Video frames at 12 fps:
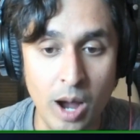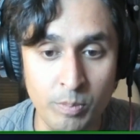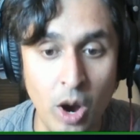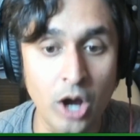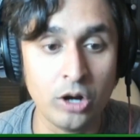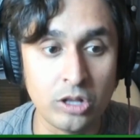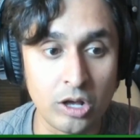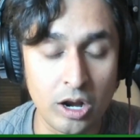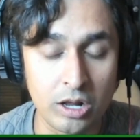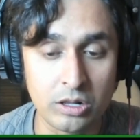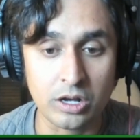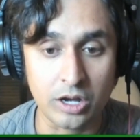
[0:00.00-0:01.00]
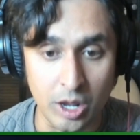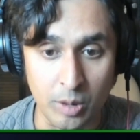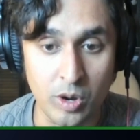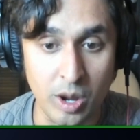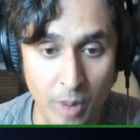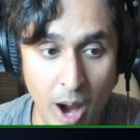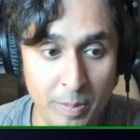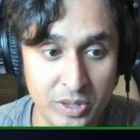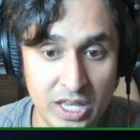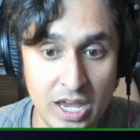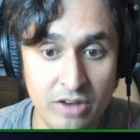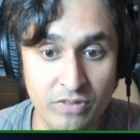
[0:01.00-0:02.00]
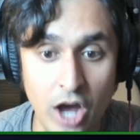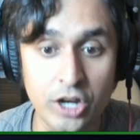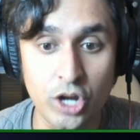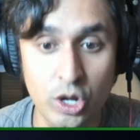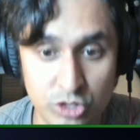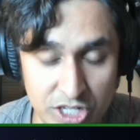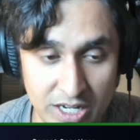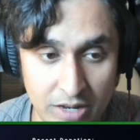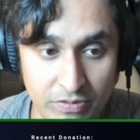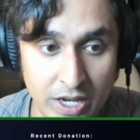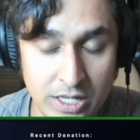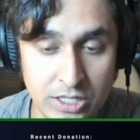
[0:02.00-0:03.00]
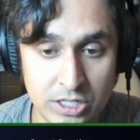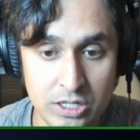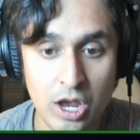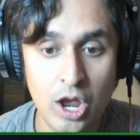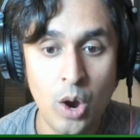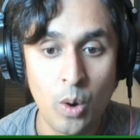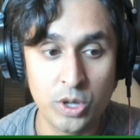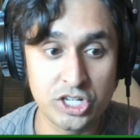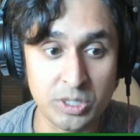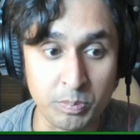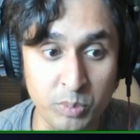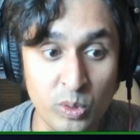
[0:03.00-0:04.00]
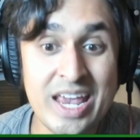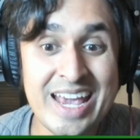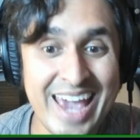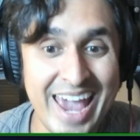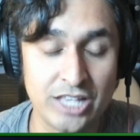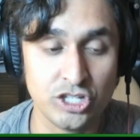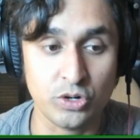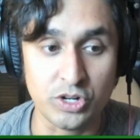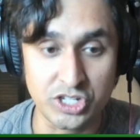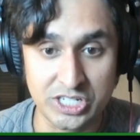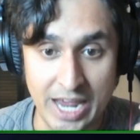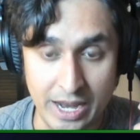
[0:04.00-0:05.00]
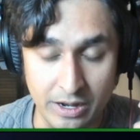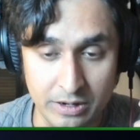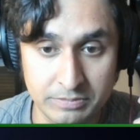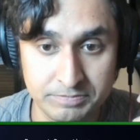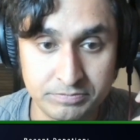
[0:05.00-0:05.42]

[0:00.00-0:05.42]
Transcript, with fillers: a monoclonal gammopathy of unknown significance, which is a precancerous state.